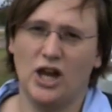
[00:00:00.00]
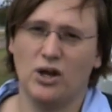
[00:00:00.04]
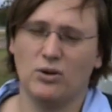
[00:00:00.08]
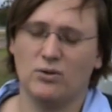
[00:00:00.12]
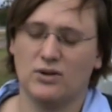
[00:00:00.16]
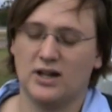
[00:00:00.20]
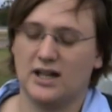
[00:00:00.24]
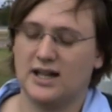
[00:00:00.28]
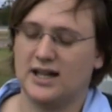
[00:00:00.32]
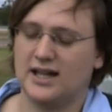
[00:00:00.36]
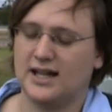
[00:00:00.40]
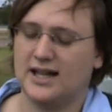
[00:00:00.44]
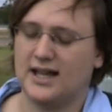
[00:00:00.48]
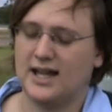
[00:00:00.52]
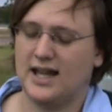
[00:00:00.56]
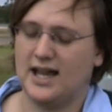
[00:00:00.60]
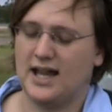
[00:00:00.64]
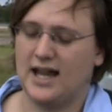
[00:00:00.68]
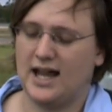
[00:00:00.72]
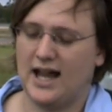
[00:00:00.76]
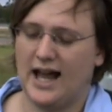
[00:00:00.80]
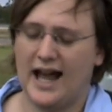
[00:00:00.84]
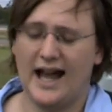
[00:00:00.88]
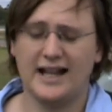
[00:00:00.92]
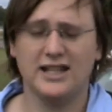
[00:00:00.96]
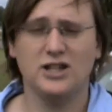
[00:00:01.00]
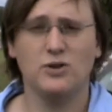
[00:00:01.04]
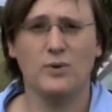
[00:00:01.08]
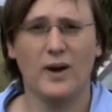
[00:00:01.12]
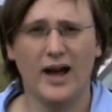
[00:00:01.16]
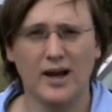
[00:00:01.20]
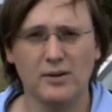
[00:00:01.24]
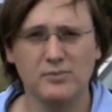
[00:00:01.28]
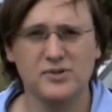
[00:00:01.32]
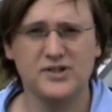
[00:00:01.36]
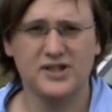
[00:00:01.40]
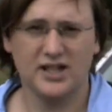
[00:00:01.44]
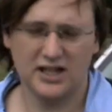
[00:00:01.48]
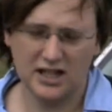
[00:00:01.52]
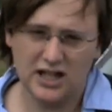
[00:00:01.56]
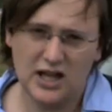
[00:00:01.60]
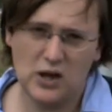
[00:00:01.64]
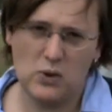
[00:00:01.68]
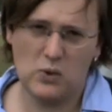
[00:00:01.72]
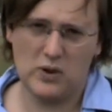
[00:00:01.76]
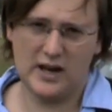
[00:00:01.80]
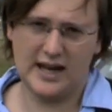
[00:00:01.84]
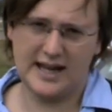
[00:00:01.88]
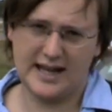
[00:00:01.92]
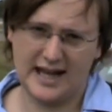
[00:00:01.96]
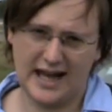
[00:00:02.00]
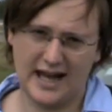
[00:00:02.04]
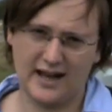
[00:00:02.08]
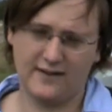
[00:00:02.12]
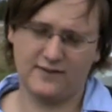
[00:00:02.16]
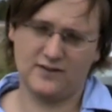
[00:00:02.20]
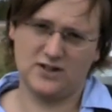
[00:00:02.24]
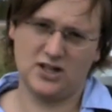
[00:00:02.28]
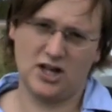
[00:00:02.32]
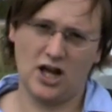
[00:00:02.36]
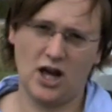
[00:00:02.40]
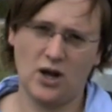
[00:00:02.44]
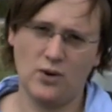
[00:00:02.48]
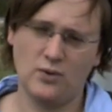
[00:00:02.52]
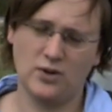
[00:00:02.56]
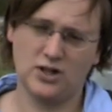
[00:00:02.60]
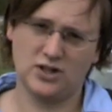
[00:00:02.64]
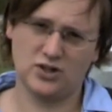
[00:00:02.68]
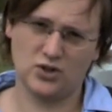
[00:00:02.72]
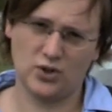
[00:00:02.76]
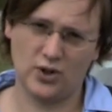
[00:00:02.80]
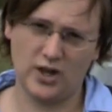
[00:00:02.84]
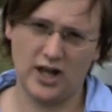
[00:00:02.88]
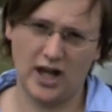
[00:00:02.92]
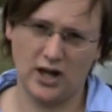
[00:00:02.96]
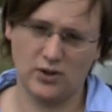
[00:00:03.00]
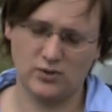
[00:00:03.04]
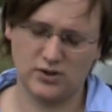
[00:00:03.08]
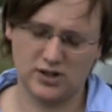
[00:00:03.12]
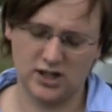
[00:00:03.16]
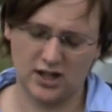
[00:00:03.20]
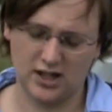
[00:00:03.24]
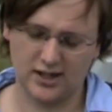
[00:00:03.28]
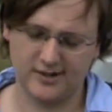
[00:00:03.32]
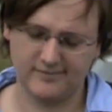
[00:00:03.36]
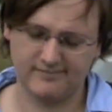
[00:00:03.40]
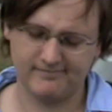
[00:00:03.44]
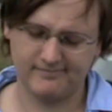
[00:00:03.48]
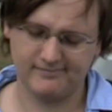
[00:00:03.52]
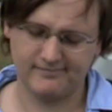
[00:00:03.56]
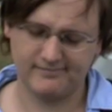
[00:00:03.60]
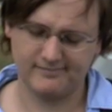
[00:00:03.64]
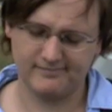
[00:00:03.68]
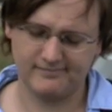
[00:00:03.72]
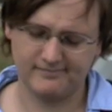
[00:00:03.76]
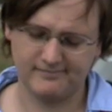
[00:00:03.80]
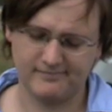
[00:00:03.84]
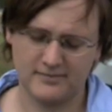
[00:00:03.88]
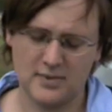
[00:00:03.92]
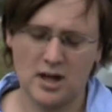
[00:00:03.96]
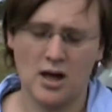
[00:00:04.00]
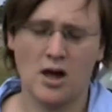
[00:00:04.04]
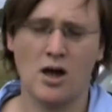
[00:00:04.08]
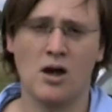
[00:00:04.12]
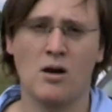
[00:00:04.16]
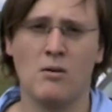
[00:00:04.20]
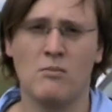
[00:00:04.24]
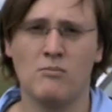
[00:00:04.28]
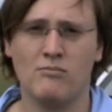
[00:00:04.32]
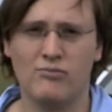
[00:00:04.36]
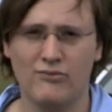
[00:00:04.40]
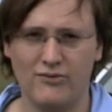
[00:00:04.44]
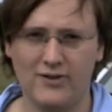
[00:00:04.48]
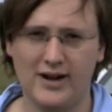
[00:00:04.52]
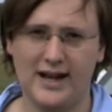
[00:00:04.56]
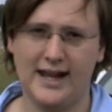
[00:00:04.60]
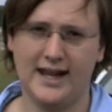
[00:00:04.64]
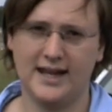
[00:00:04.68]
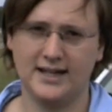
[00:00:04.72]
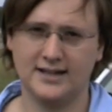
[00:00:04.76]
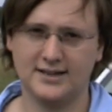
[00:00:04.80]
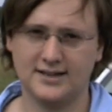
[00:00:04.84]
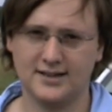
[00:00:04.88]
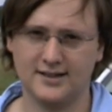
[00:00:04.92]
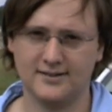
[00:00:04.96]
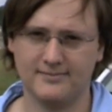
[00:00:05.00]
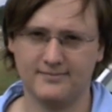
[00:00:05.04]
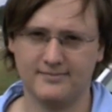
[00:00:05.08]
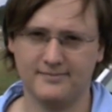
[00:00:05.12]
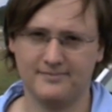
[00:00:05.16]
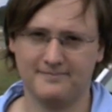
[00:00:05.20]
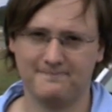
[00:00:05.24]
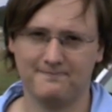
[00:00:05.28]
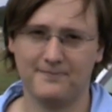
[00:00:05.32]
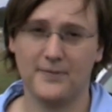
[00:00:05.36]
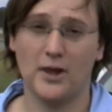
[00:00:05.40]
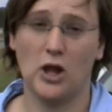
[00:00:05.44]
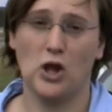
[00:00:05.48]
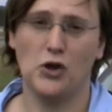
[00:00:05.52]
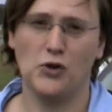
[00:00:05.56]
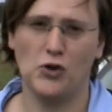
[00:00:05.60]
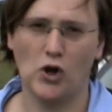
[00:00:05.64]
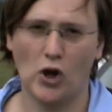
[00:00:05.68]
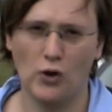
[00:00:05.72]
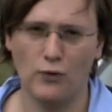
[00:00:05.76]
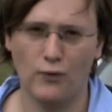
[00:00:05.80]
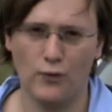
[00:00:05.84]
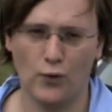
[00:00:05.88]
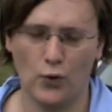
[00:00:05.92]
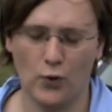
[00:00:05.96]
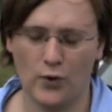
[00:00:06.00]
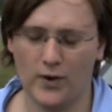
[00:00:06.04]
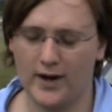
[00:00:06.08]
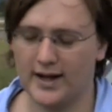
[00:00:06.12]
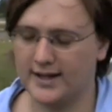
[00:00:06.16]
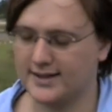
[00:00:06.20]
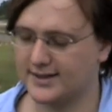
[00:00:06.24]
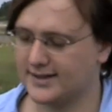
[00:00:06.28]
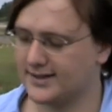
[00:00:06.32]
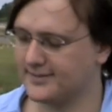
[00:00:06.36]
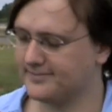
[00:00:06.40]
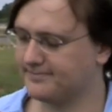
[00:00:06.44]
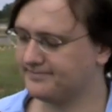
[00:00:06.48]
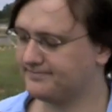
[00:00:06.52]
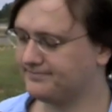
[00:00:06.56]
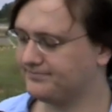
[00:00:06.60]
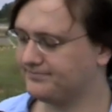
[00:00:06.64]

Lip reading: you, and you absolutely have to own a Toyota, brilliant, go for it.